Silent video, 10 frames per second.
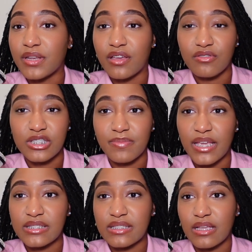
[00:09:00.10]
in other
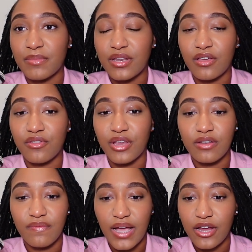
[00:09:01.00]
spaces, I'm in other
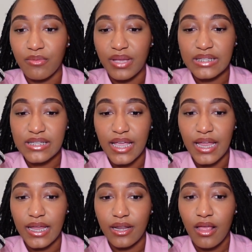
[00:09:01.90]
environments,
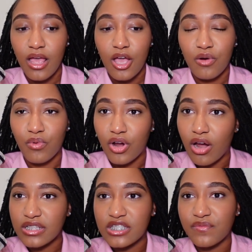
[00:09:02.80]
and
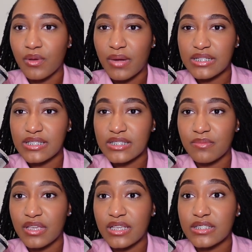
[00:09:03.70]
regardless of what my
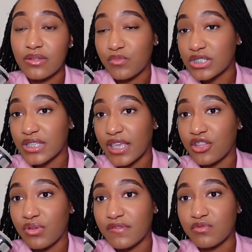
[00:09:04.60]
system is, once again,
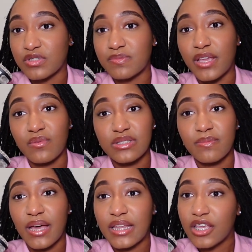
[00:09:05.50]
you have to respect what
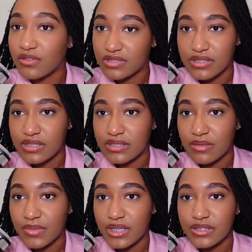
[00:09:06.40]
somebody else's
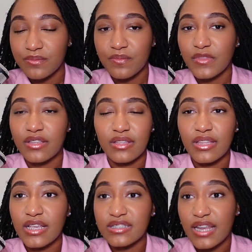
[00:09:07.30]
system is. The
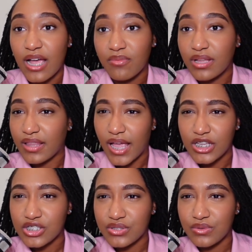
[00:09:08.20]
things that I would
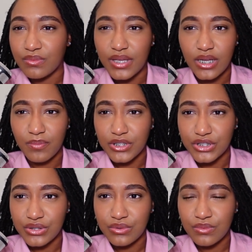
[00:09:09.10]
like to get up and
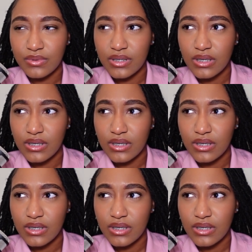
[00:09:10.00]
do